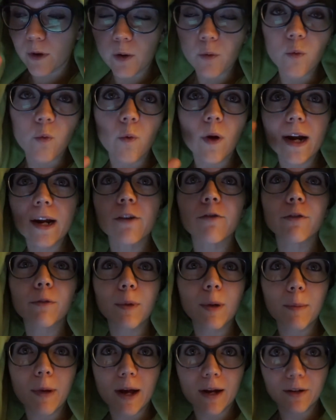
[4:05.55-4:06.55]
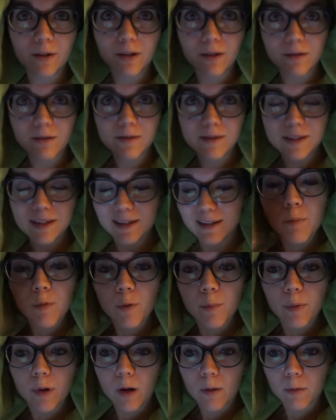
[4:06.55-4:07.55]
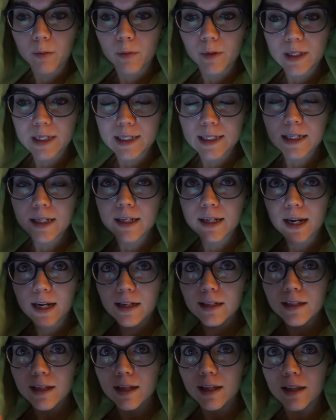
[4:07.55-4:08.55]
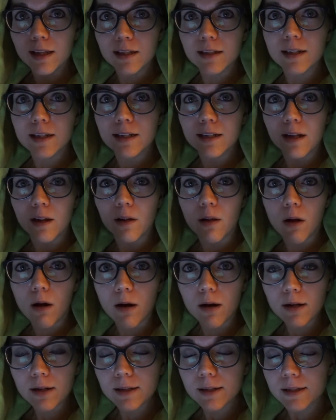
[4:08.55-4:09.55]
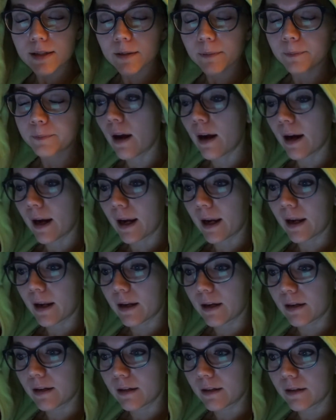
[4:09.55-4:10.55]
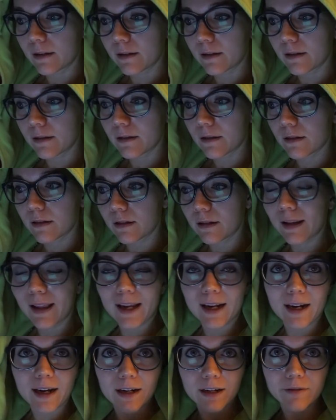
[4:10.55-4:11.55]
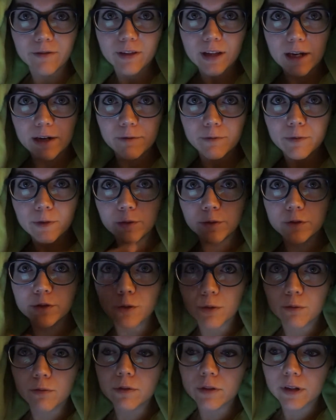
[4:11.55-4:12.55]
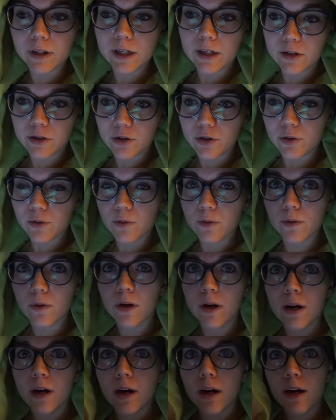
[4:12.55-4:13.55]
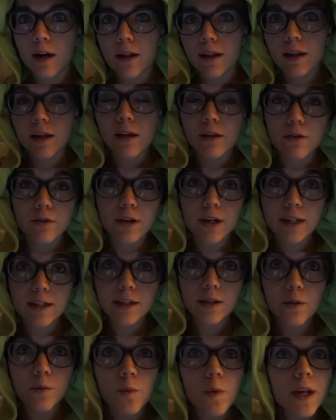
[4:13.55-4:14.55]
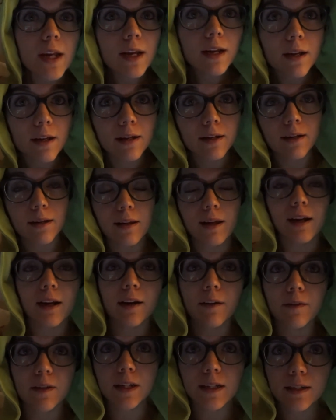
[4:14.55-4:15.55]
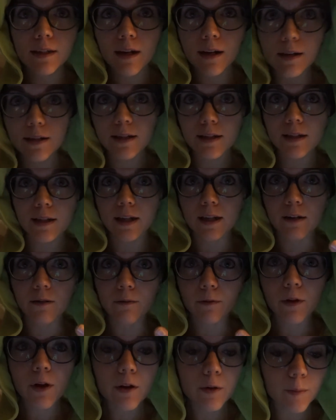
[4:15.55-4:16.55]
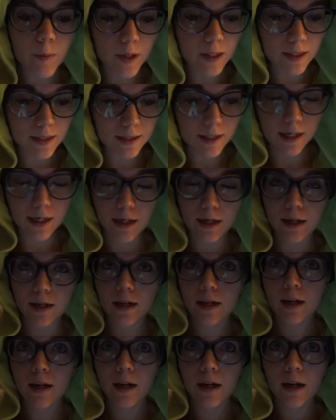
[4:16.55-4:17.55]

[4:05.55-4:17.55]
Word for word: went way over my macros. People probably see days like this as a loss and they kind of let it filter over into the other days of the week, like I've discussed in Vlogmas and